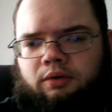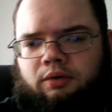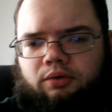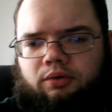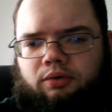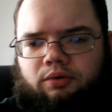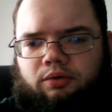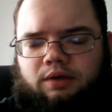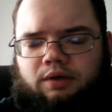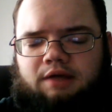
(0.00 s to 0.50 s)

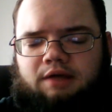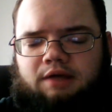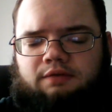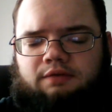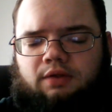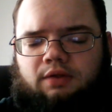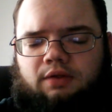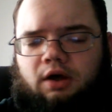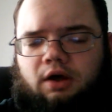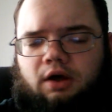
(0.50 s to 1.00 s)
who,
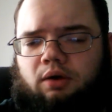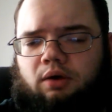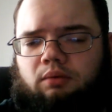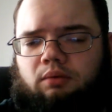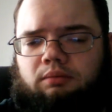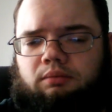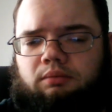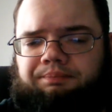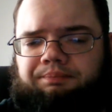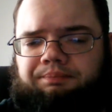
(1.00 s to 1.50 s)
even
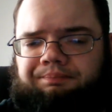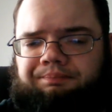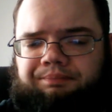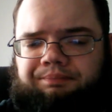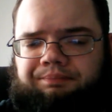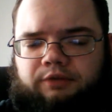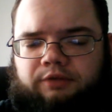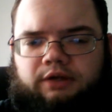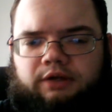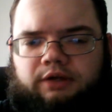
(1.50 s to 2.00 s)
though
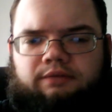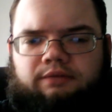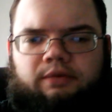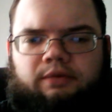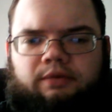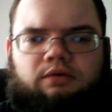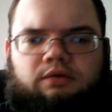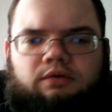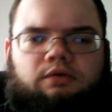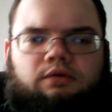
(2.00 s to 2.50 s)
the
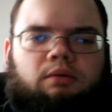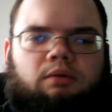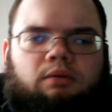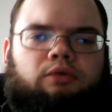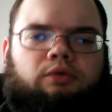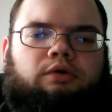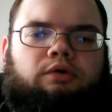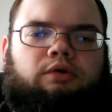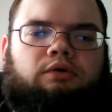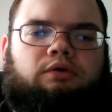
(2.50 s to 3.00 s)
semester is
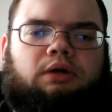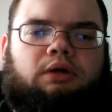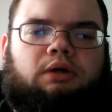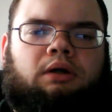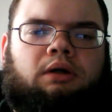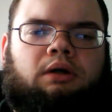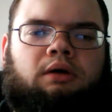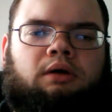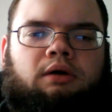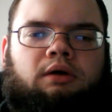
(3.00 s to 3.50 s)
almost over,